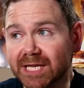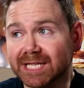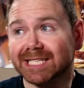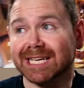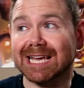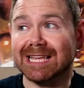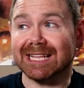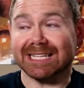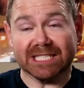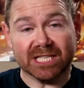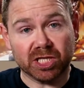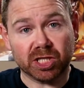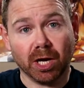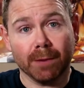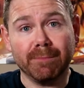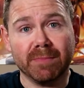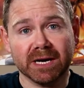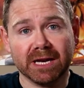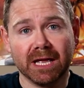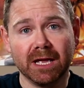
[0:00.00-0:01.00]
could say that
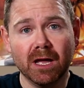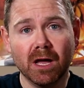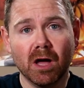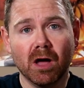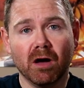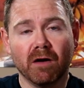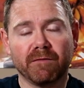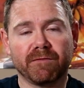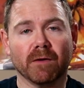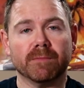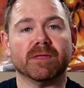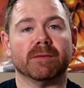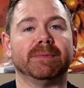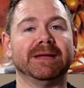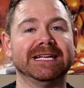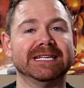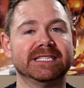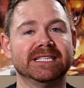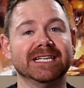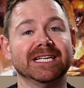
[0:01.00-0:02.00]
somebody from the
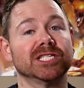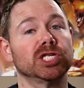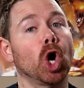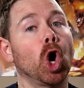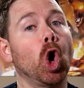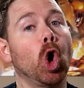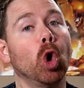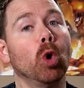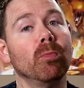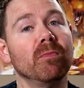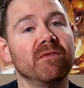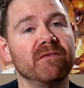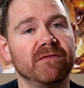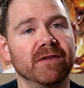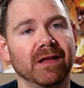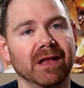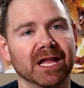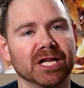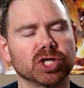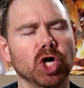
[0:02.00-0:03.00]
PC's home
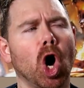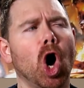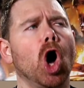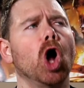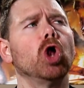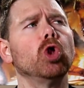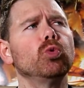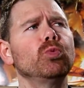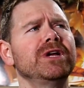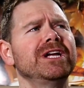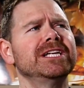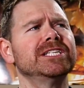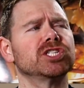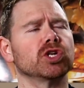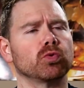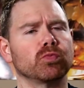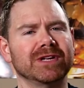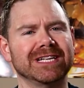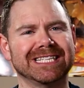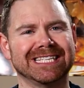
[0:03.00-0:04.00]
village
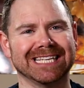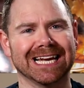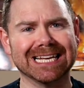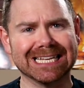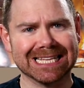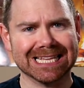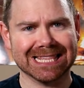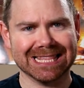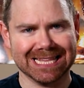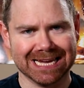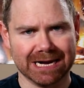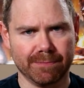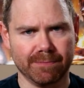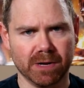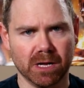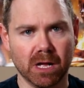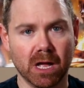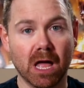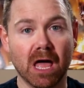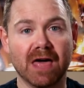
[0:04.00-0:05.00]
always resented
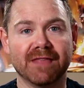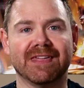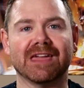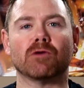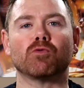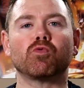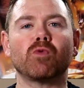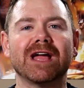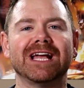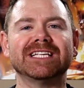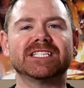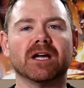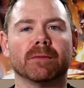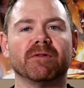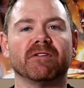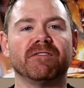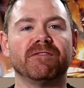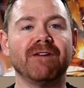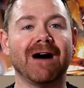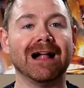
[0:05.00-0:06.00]
them. They raised up
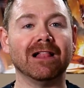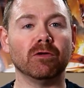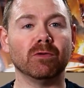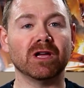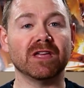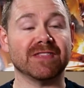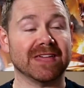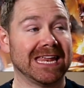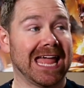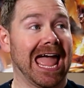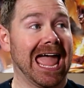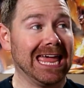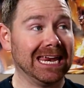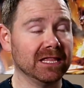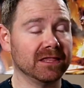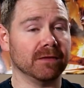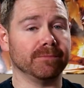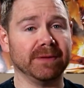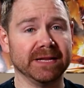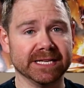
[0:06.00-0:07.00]
a following that
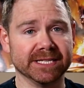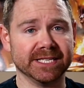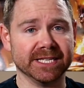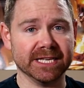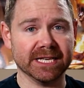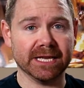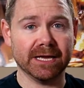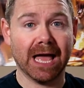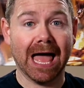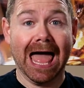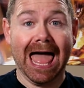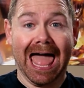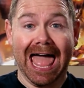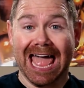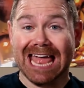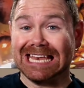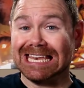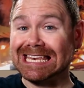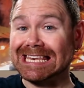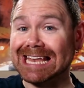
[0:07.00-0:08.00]
hated the PC,
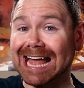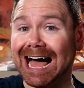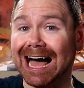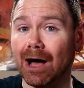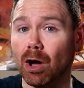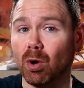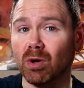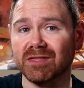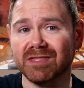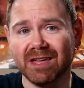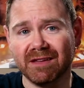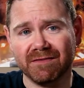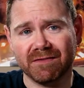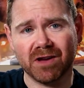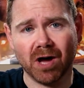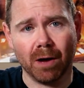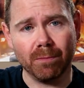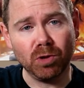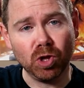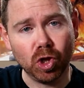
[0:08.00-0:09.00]
and now they've
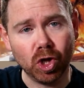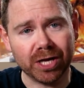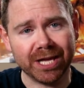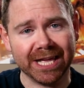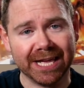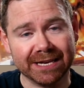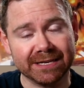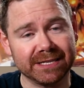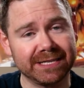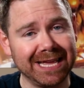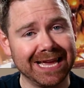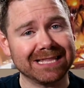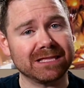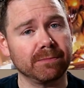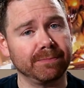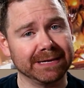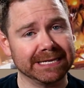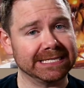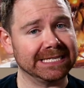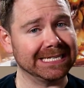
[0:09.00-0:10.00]
come looking to take
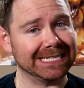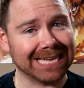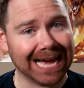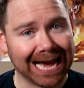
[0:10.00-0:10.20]
the PC